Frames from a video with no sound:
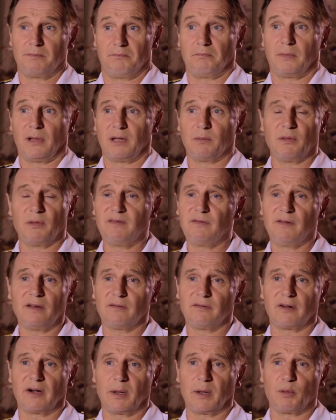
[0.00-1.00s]
It made me feel
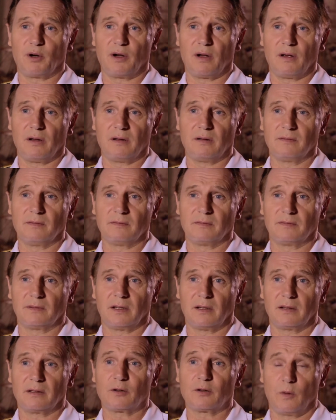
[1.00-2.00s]
very proud
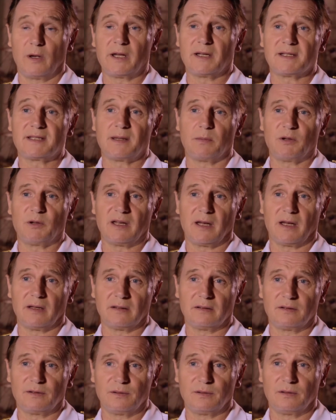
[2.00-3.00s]
and quite
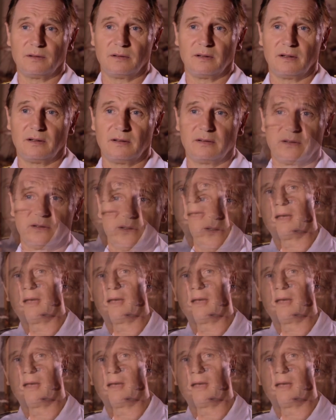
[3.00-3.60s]
intimidated too, you know.